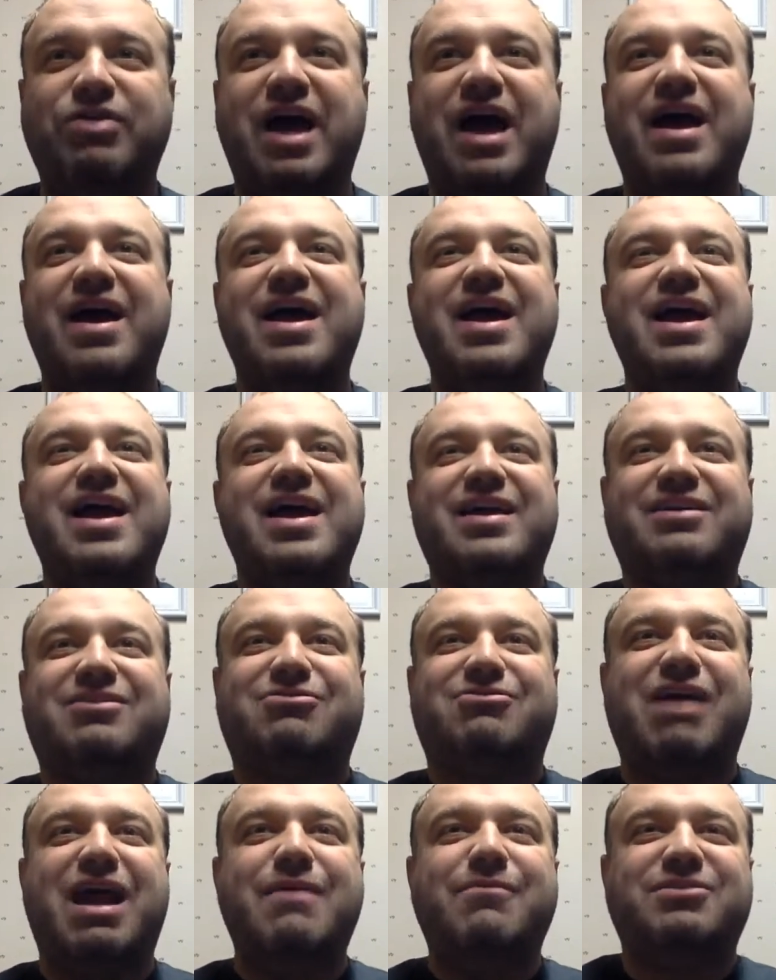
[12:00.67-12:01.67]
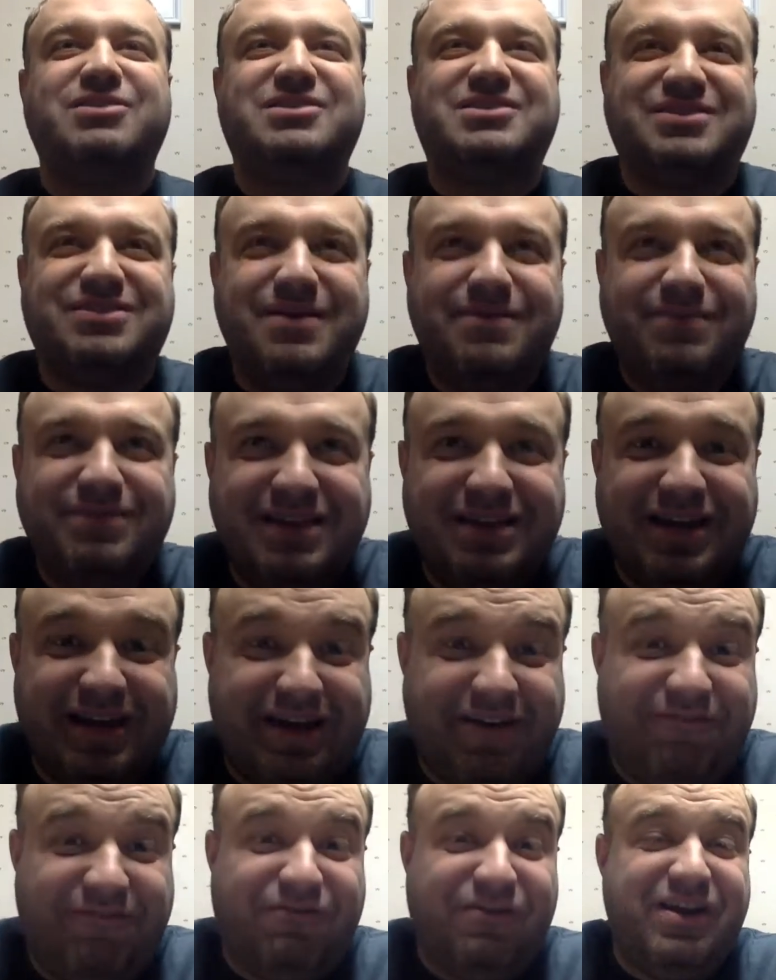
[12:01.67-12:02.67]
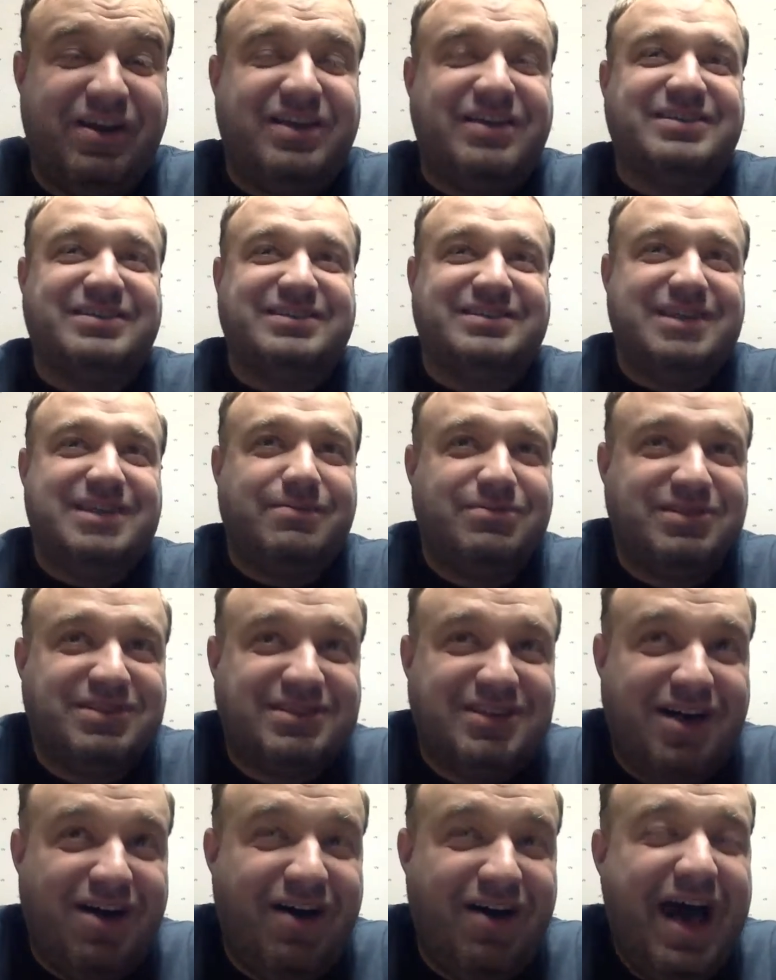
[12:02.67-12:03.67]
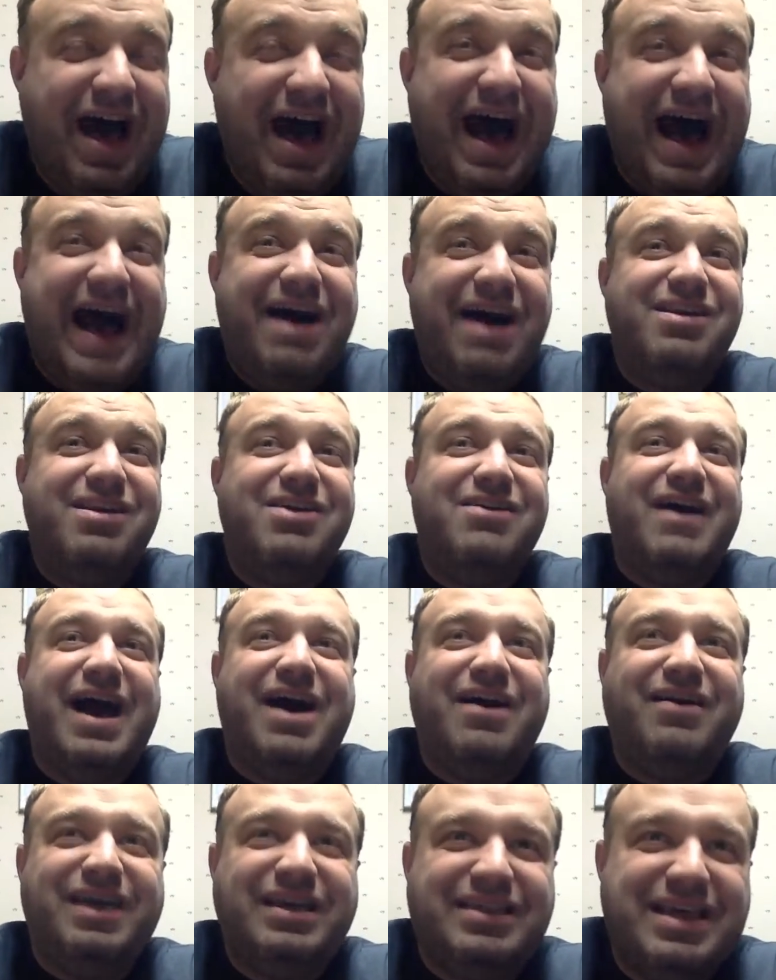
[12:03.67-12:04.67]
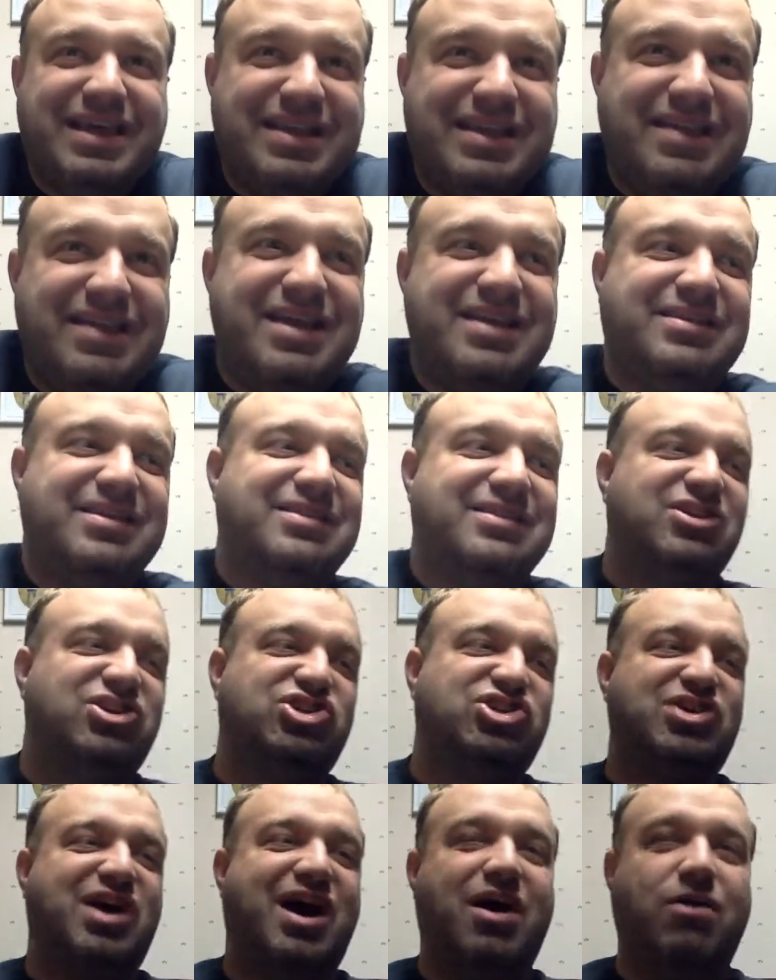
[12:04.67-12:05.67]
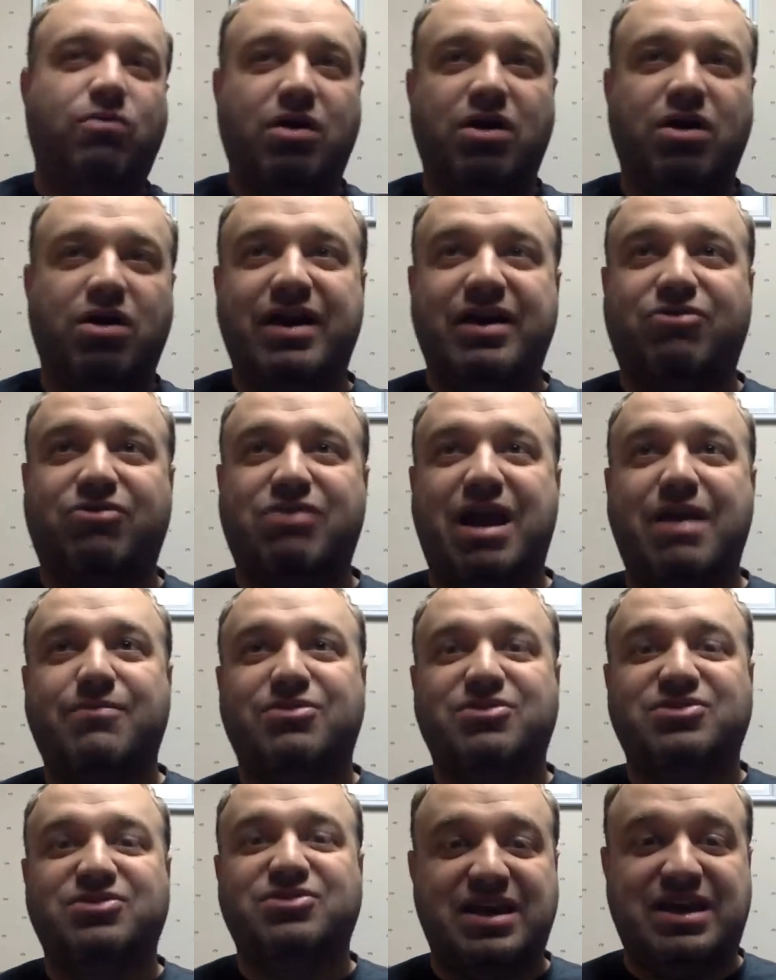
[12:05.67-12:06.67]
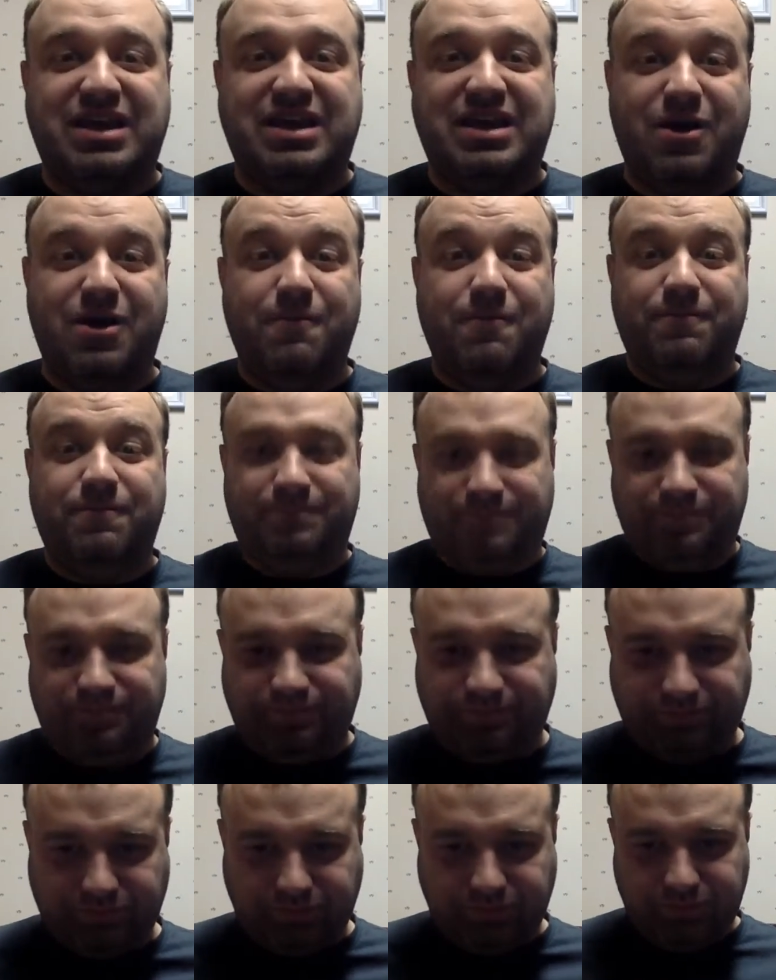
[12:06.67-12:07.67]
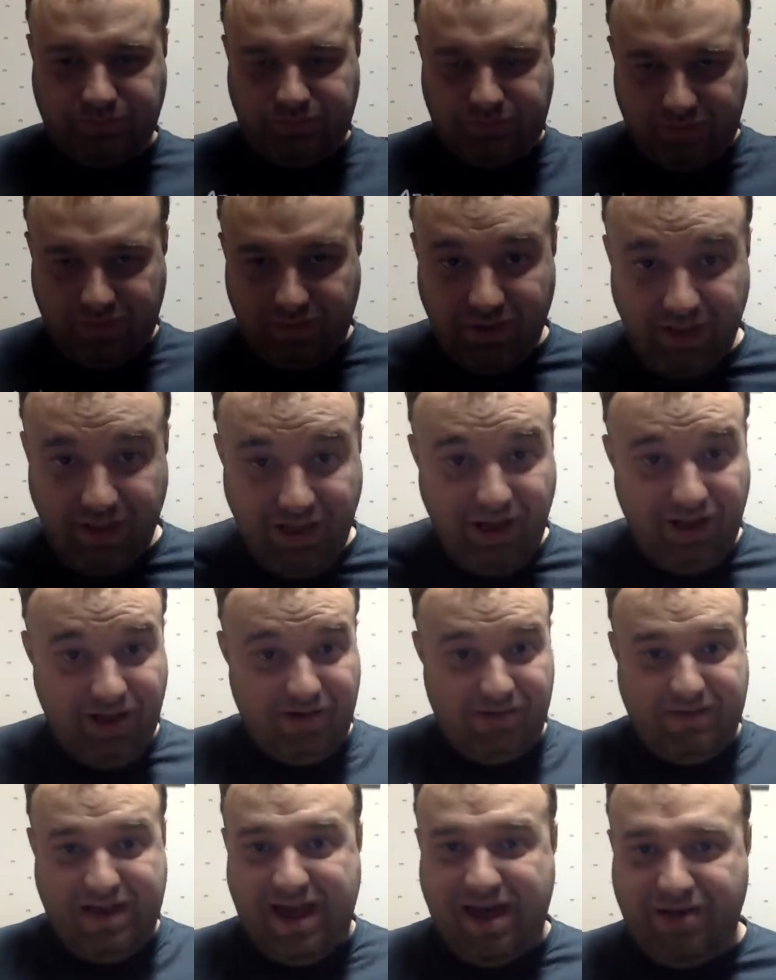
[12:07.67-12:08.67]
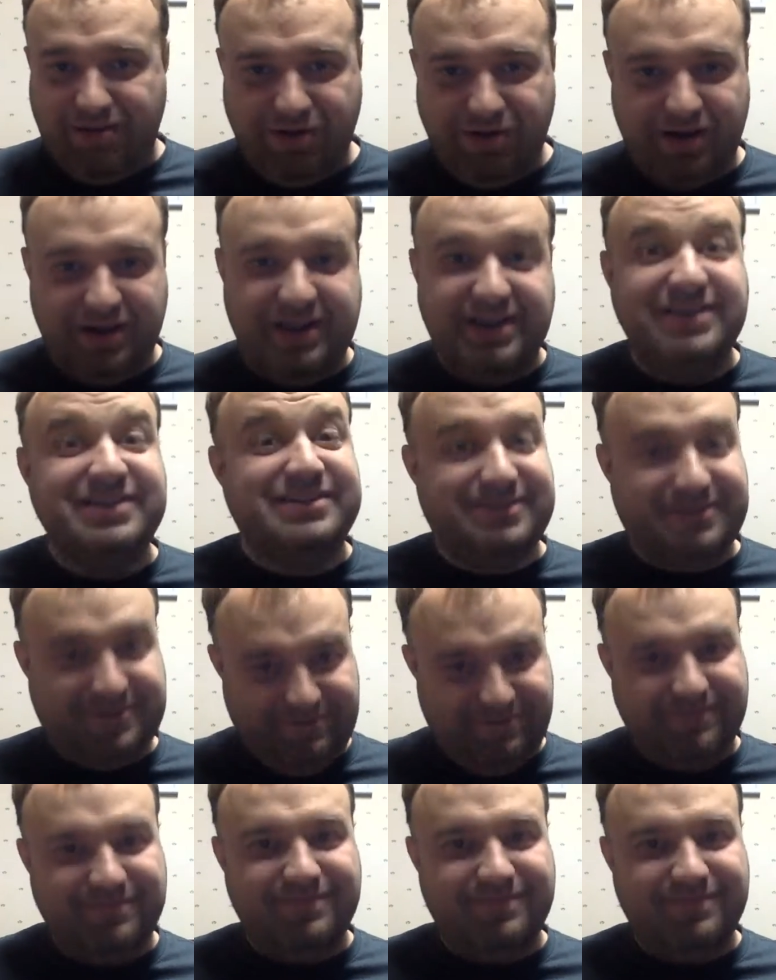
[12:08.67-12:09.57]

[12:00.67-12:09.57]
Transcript: that Kramer slipped it like a freaking somersault. I don't know how they did the shot where Kramer's you know, around where his